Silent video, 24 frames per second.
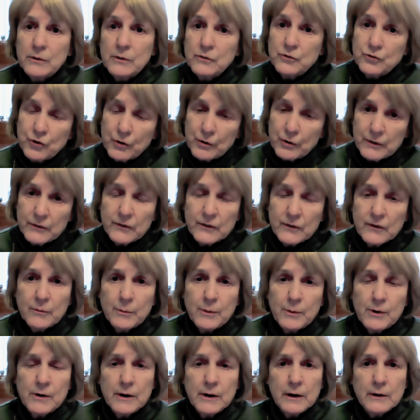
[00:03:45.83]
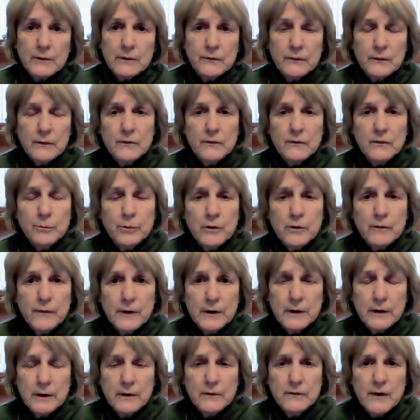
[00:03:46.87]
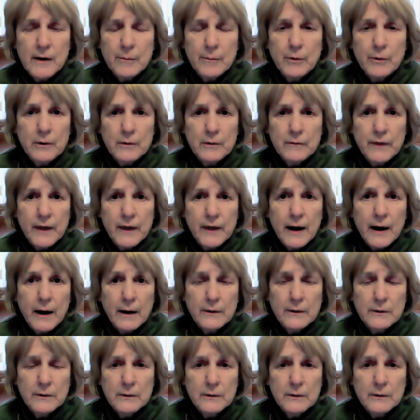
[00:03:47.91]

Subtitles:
Jody's experience is a perfect example of that.